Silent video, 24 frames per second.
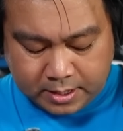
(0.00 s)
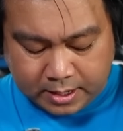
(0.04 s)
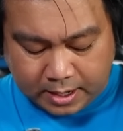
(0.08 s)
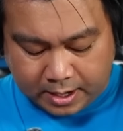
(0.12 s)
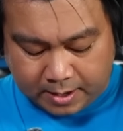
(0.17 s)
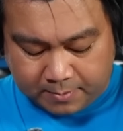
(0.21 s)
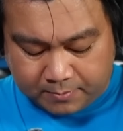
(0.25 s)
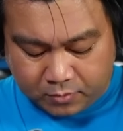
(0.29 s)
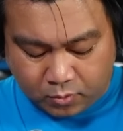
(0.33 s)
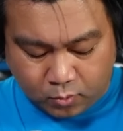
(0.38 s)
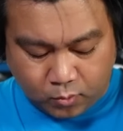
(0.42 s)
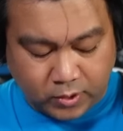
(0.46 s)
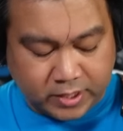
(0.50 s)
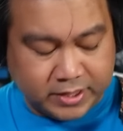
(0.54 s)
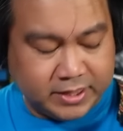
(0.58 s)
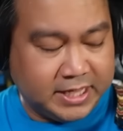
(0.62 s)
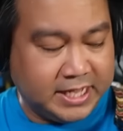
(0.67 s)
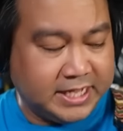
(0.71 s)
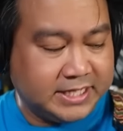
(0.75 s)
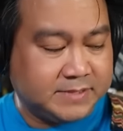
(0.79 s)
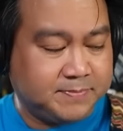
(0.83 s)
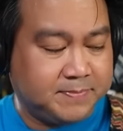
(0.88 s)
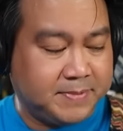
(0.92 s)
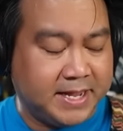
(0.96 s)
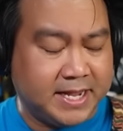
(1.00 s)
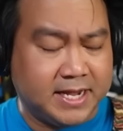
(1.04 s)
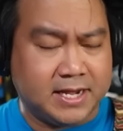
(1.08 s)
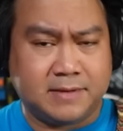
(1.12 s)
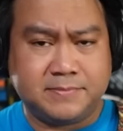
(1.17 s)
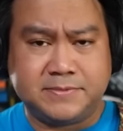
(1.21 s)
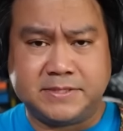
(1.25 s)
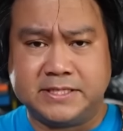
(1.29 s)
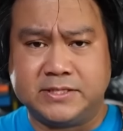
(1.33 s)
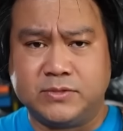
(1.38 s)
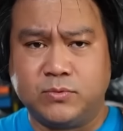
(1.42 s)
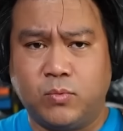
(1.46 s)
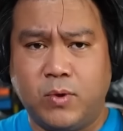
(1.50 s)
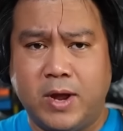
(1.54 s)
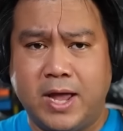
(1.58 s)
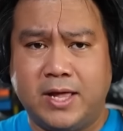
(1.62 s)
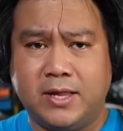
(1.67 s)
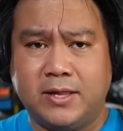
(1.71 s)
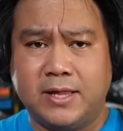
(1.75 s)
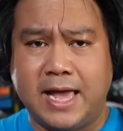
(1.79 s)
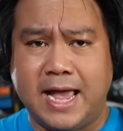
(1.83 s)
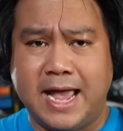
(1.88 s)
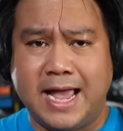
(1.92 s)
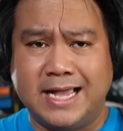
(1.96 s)
with these pickups, as
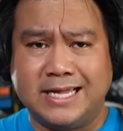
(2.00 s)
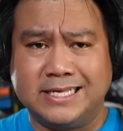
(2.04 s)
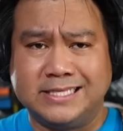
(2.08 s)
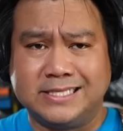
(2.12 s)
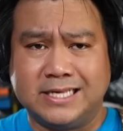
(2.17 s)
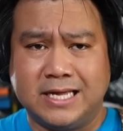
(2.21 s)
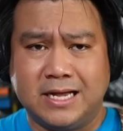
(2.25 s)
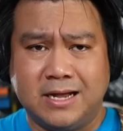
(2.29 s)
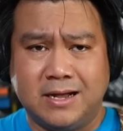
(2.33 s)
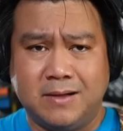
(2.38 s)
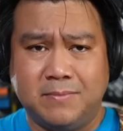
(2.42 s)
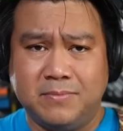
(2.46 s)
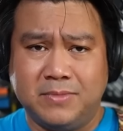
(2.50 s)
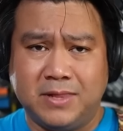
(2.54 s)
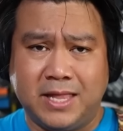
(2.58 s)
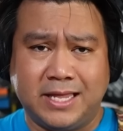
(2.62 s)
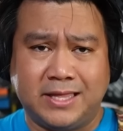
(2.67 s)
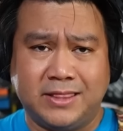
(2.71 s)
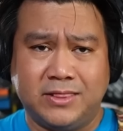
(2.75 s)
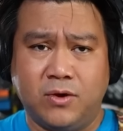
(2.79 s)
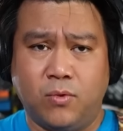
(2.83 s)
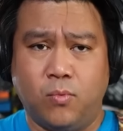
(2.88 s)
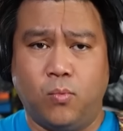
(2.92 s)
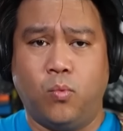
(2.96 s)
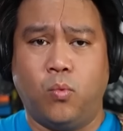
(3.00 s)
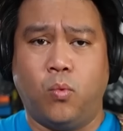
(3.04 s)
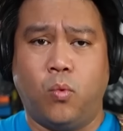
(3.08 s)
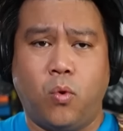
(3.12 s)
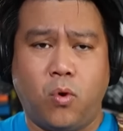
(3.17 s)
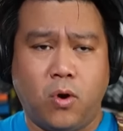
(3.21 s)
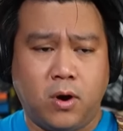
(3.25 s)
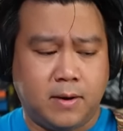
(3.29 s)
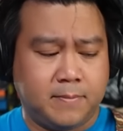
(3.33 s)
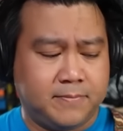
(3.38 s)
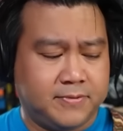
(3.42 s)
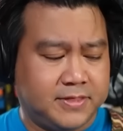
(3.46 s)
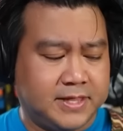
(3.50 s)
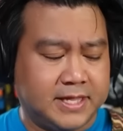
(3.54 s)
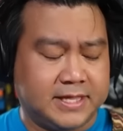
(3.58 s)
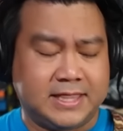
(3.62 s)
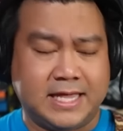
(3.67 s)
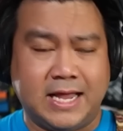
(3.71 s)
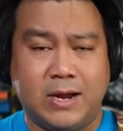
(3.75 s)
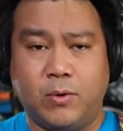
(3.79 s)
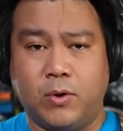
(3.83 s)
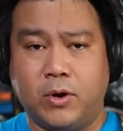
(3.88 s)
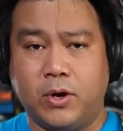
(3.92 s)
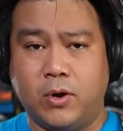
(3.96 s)
well as like the warmth that
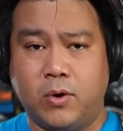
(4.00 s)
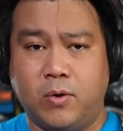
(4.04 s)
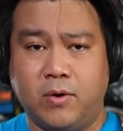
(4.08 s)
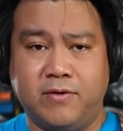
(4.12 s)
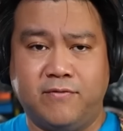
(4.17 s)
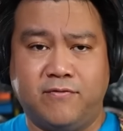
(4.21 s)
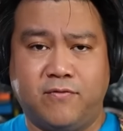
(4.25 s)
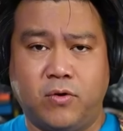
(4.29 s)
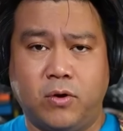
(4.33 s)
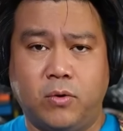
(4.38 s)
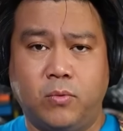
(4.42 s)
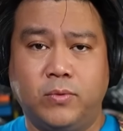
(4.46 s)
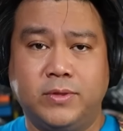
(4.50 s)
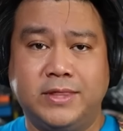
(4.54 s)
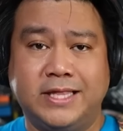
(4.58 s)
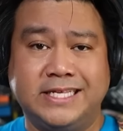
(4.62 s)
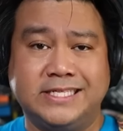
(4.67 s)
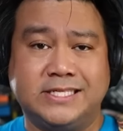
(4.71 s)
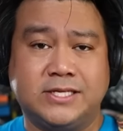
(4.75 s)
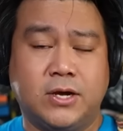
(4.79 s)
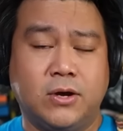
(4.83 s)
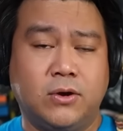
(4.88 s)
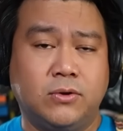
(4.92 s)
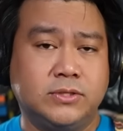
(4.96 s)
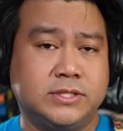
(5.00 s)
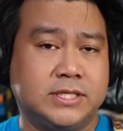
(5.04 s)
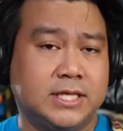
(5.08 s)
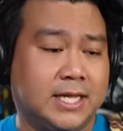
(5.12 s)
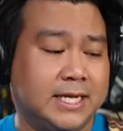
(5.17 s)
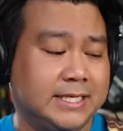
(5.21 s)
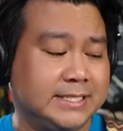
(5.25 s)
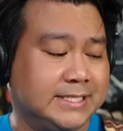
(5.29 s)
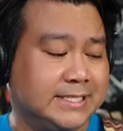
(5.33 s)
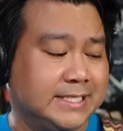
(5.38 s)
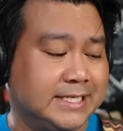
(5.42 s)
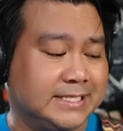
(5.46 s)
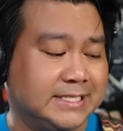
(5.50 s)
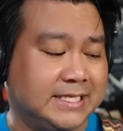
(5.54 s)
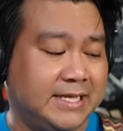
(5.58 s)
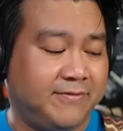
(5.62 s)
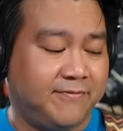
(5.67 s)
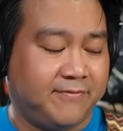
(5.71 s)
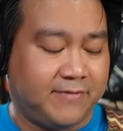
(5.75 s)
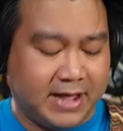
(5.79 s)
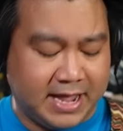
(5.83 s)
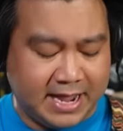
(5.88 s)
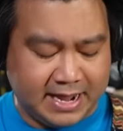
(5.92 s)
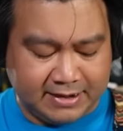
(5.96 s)
they were going for with these Coastline
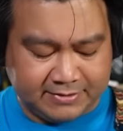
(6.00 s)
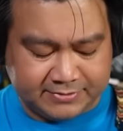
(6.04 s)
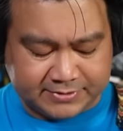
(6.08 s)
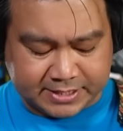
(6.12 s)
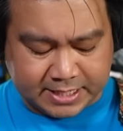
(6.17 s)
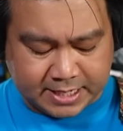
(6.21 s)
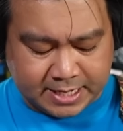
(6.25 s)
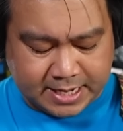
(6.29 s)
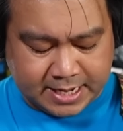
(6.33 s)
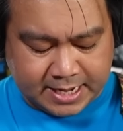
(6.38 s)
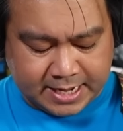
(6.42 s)
65s,